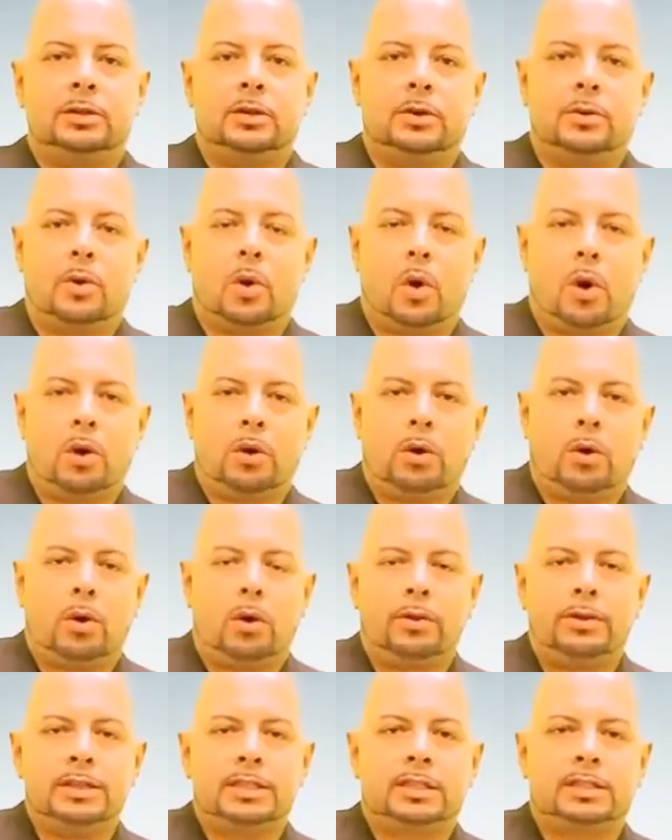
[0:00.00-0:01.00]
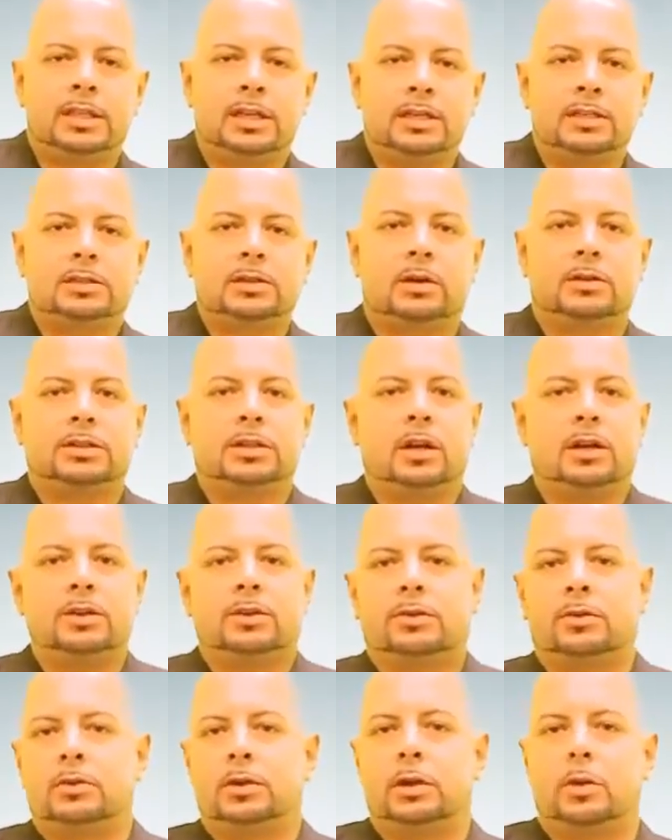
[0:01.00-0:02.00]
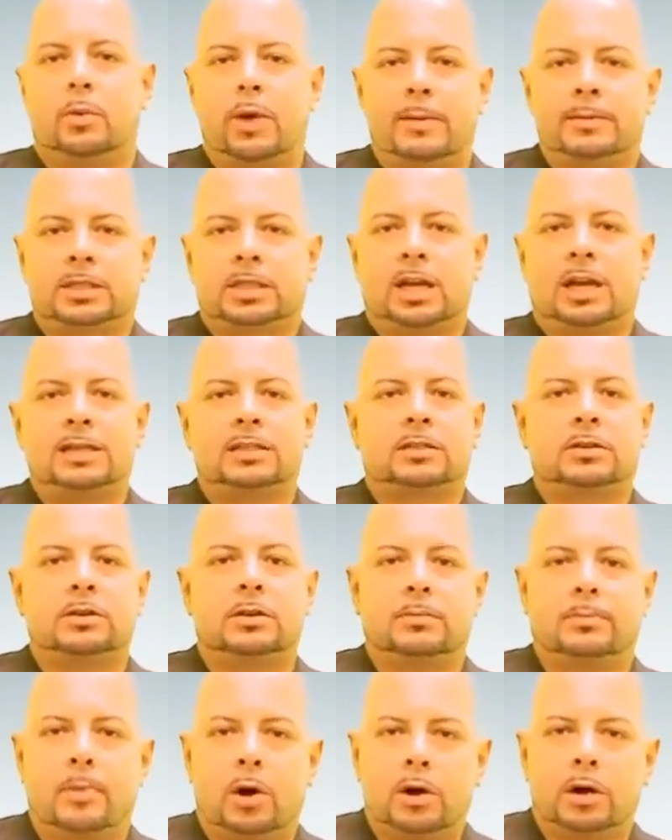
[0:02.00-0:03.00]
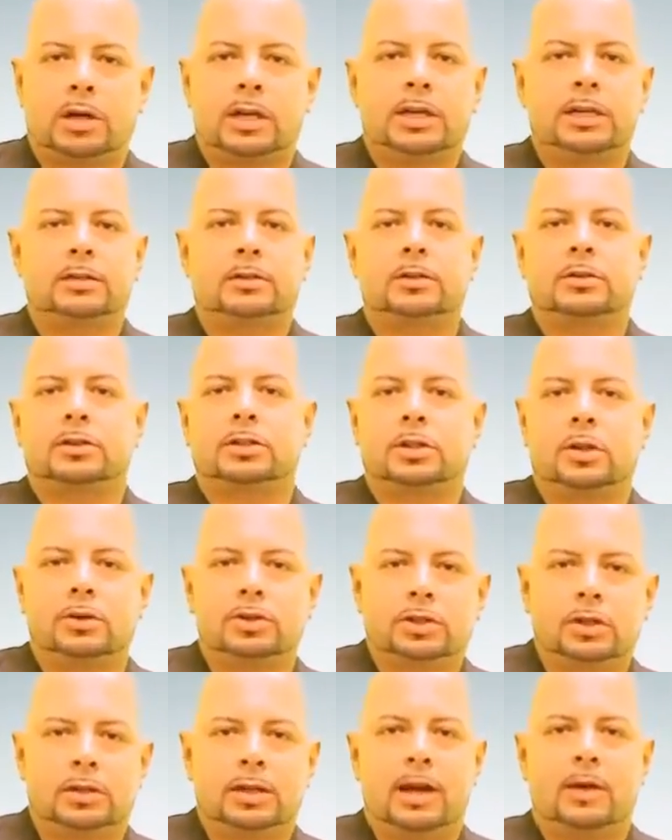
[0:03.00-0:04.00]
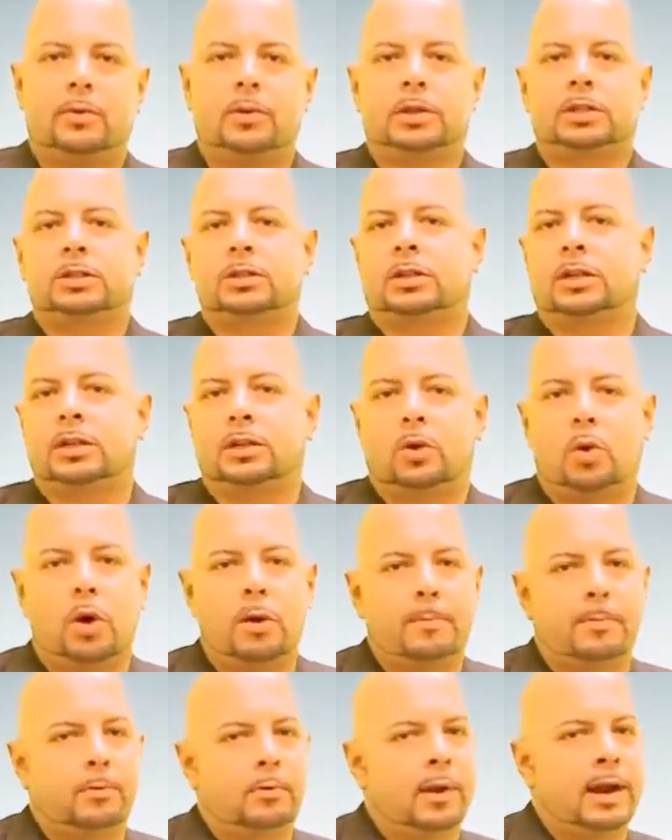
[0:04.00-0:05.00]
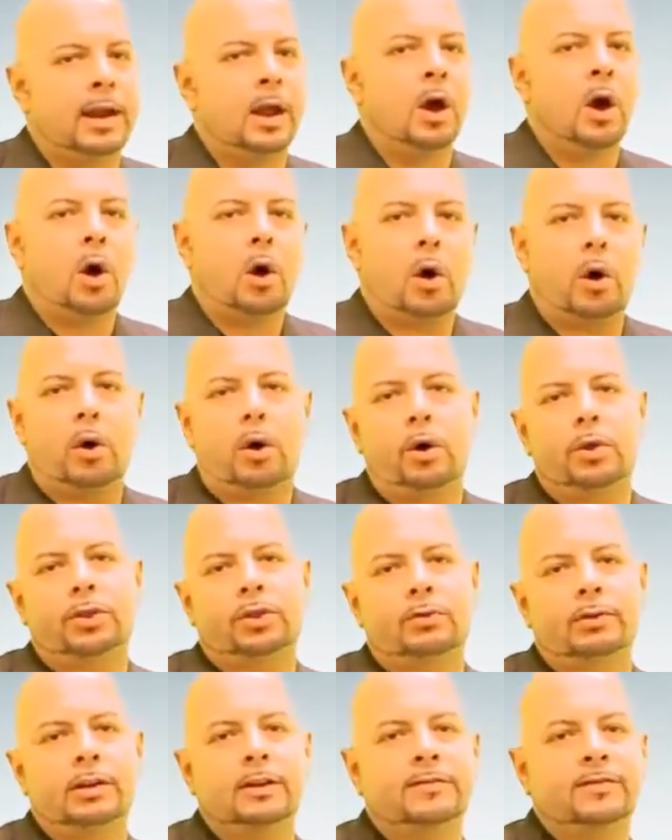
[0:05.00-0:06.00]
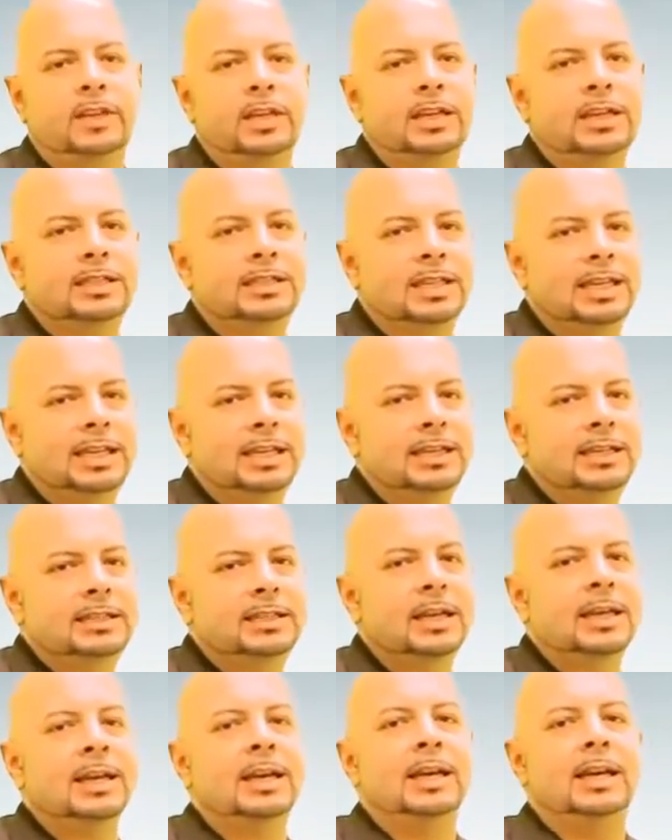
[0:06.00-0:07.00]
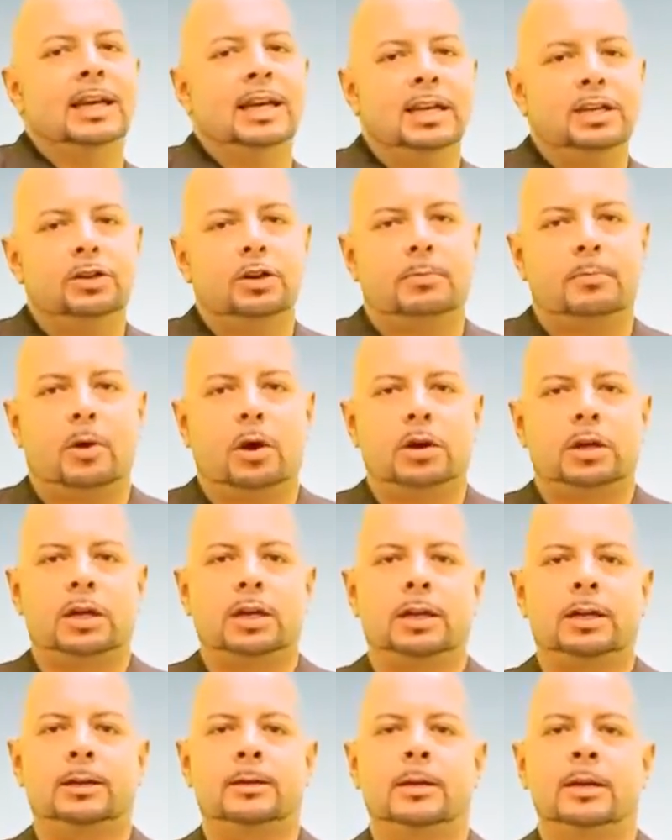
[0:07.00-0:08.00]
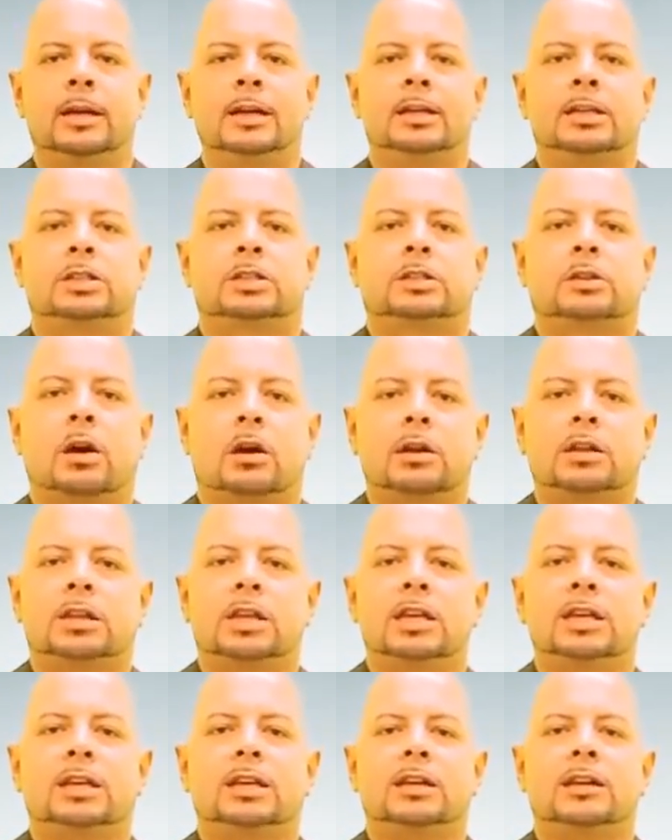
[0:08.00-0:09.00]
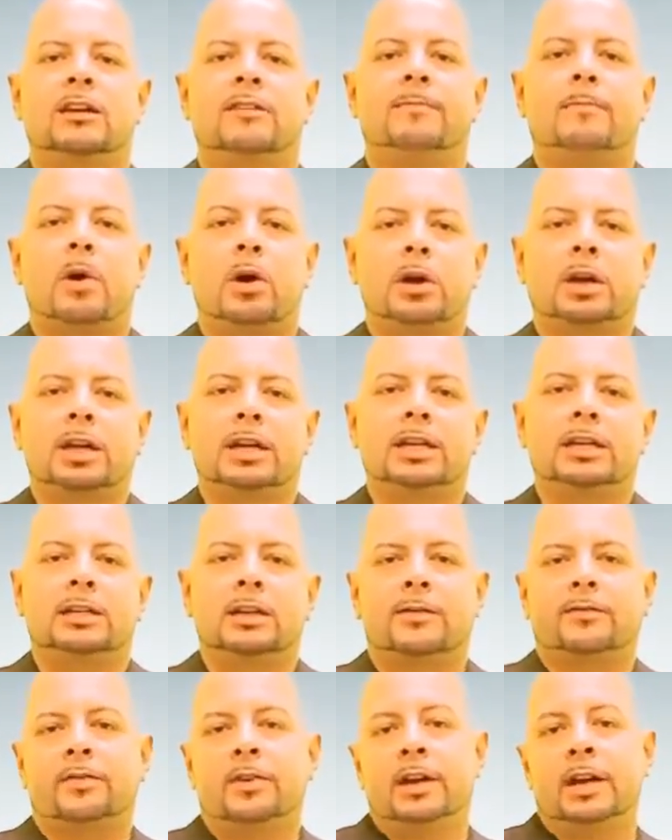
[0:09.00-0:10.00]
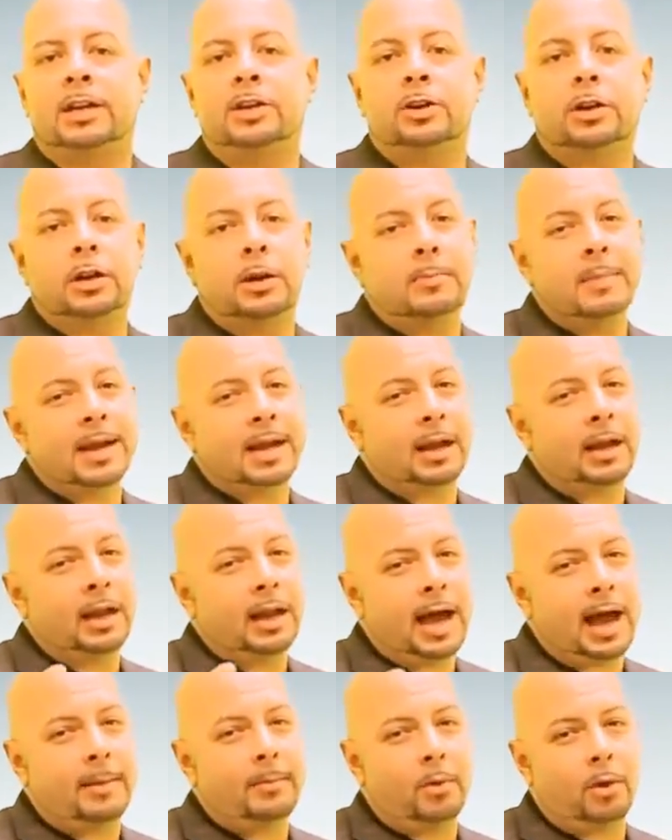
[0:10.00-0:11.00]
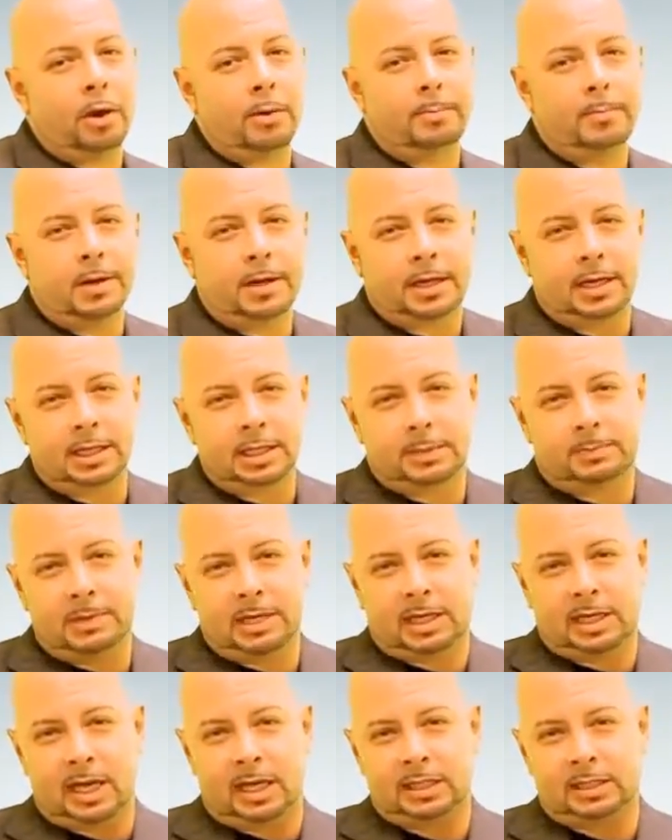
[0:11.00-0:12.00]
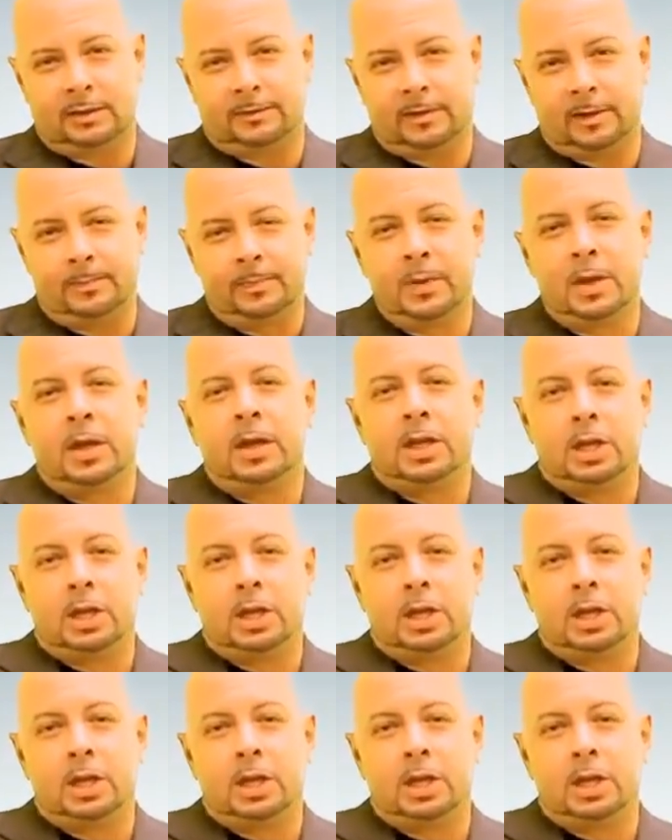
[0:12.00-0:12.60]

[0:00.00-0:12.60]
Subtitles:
All these things are done through your websites, through your marketing, through your social networks. You can incorporate all 3 of these E's in your marketing. Start thinking of marketing different, and you're going to make a lot more bookings because of it.